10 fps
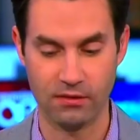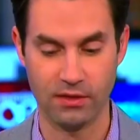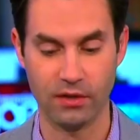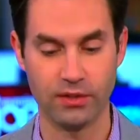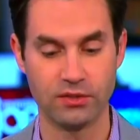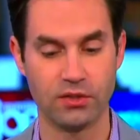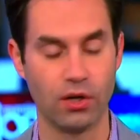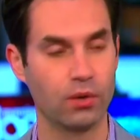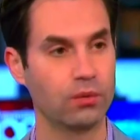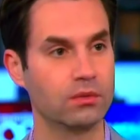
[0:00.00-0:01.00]
There is
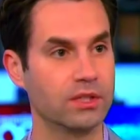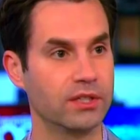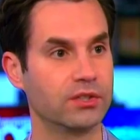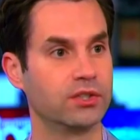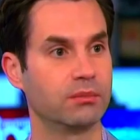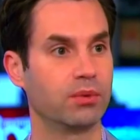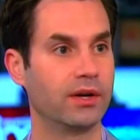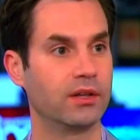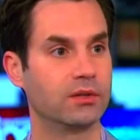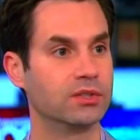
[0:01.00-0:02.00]
no leadership
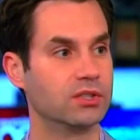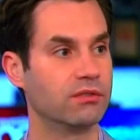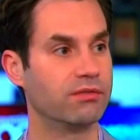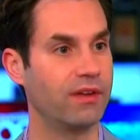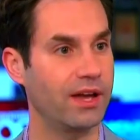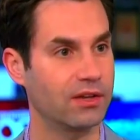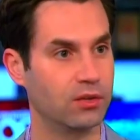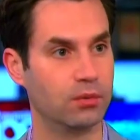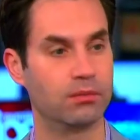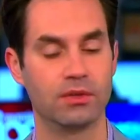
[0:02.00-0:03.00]
right now. There is such a
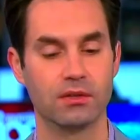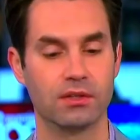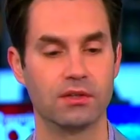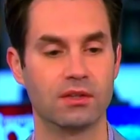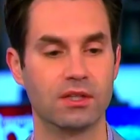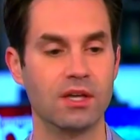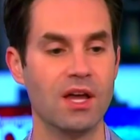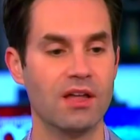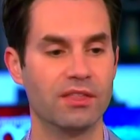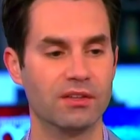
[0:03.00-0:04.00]
vacuum.
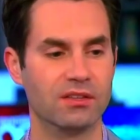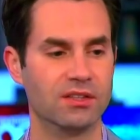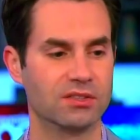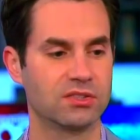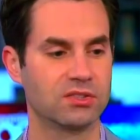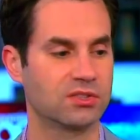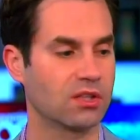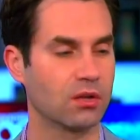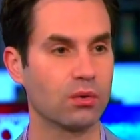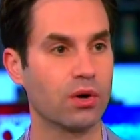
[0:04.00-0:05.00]
The
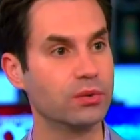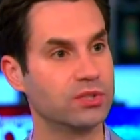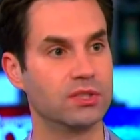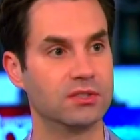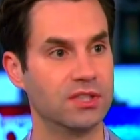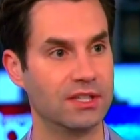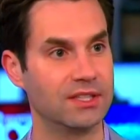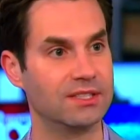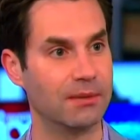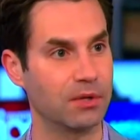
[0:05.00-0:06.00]
sclerosis in
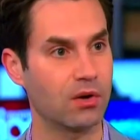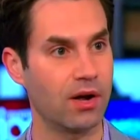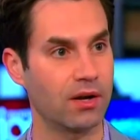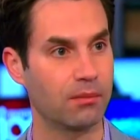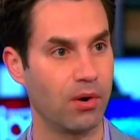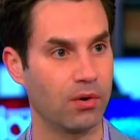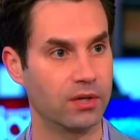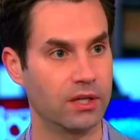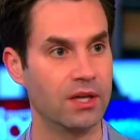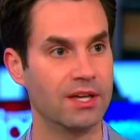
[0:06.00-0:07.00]
the Democratic
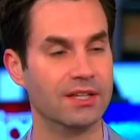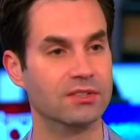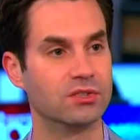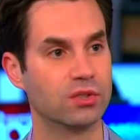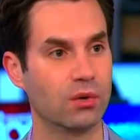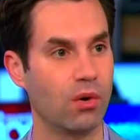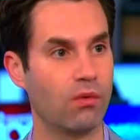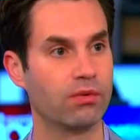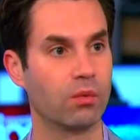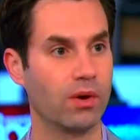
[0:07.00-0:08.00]
Party is so
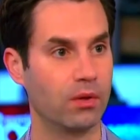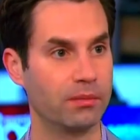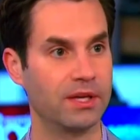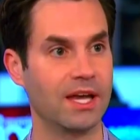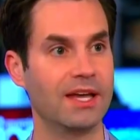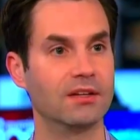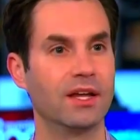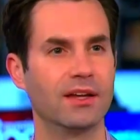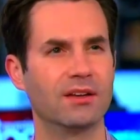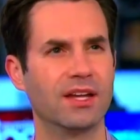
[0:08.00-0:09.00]
overwhelming
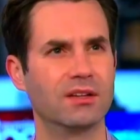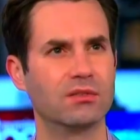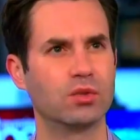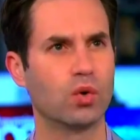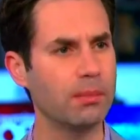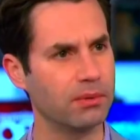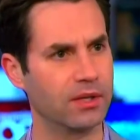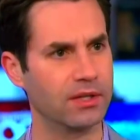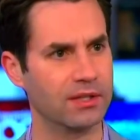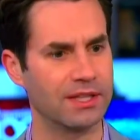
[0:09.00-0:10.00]
and
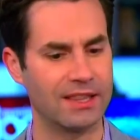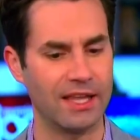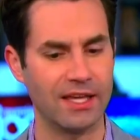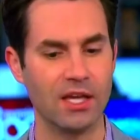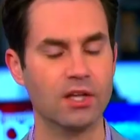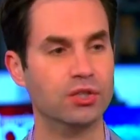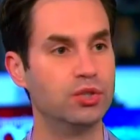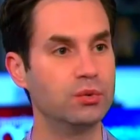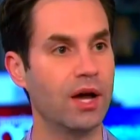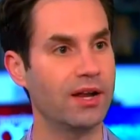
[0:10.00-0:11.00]
crippling that they
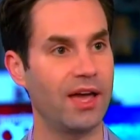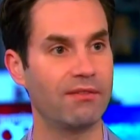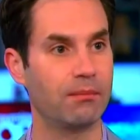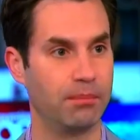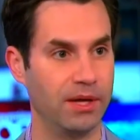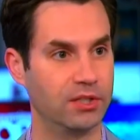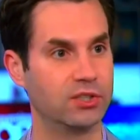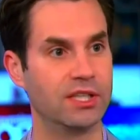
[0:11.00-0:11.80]
do not have a bench.